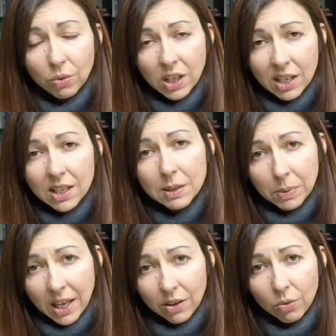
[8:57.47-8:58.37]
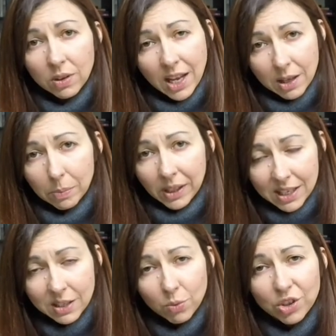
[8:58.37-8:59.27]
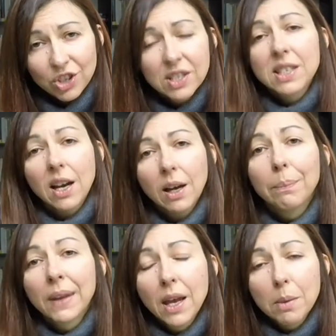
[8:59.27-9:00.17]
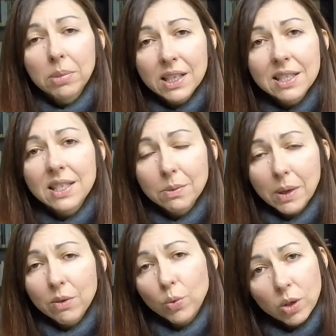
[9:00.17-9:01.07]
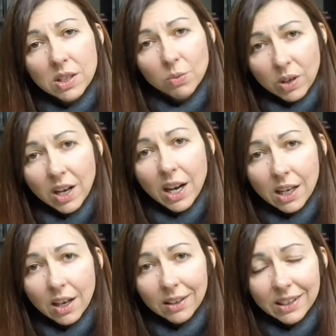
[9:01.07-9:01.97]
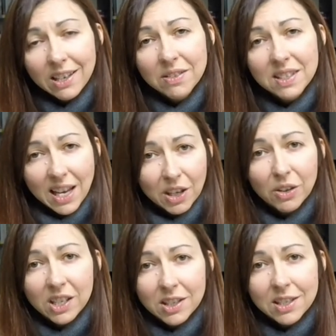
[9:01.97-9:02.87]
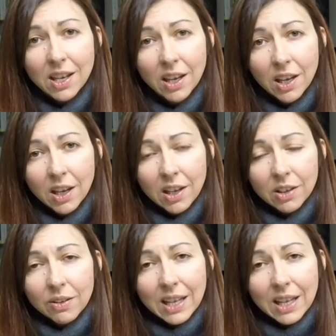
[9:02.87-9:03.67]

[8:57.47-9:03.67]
to take this plant to that place, which is a place in my woods where I leave succulents to